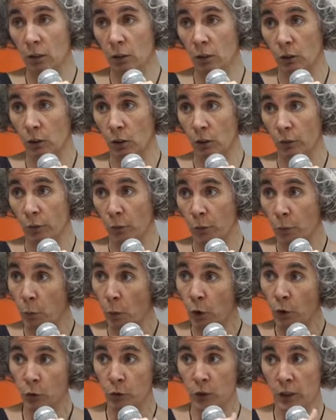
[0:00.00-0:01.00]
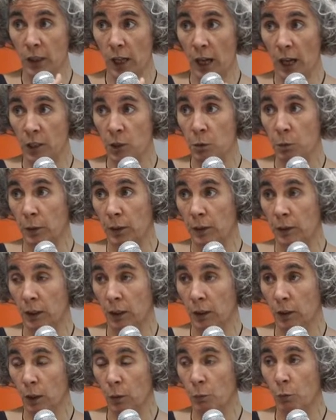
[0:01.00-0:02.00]
on the voting aspect,
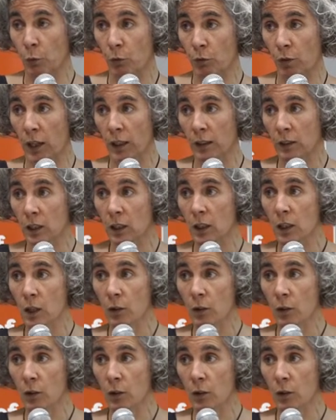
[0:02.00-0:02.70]
and provide